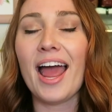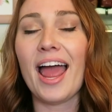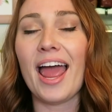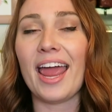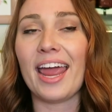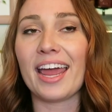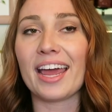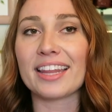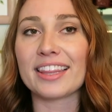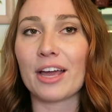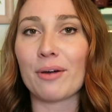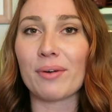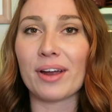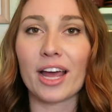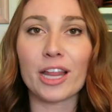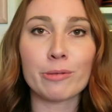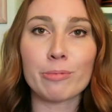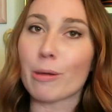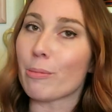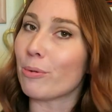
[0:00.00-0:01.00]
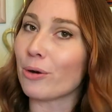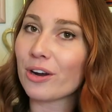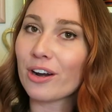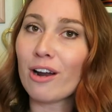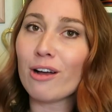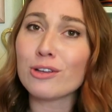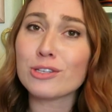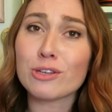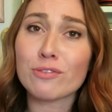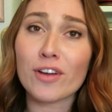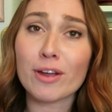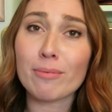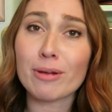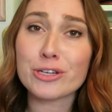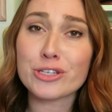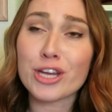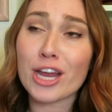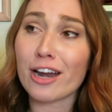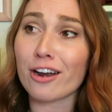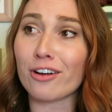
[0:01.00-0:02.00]
and that way other people can also find my
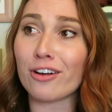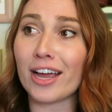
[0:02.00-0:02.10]
channel,